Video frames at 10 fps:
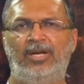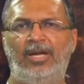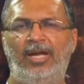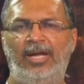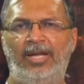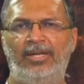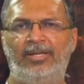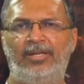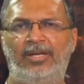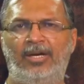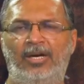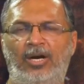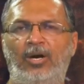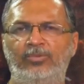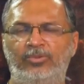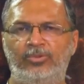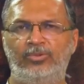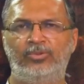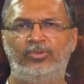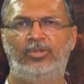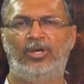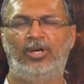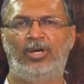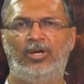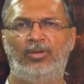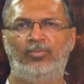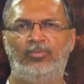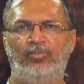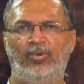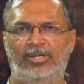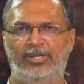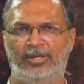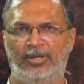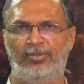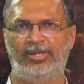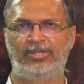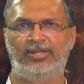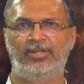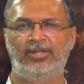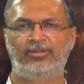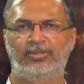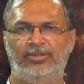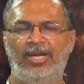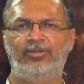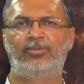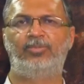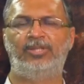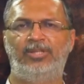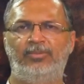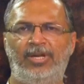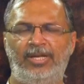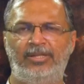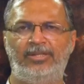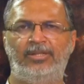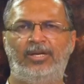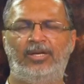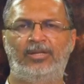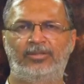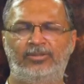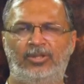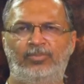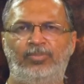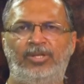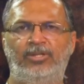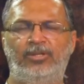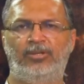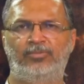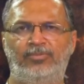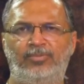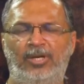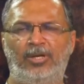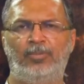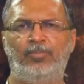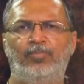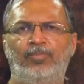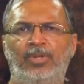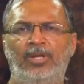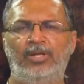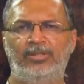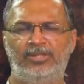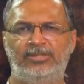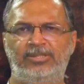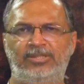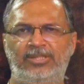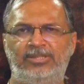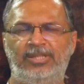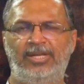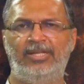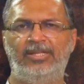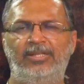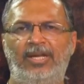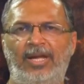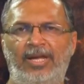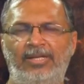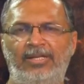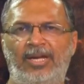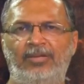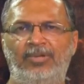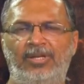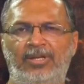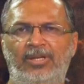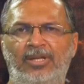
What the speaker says: and how to work around it. So, that would be the main topic of this discussion, and in the end I will